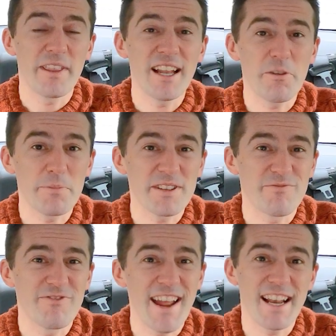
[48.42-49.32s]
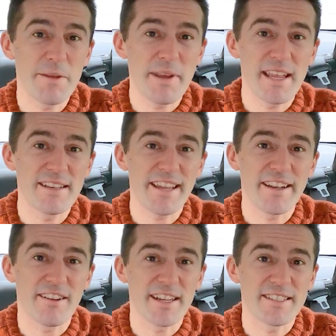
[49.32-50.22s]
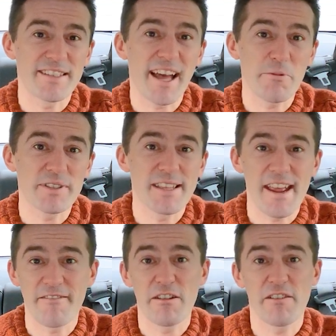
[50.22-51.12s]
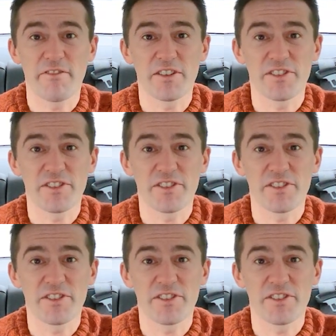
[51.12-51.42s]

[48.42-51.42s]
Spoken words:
with Elon Musk rarely meeting deadlines, that was the area of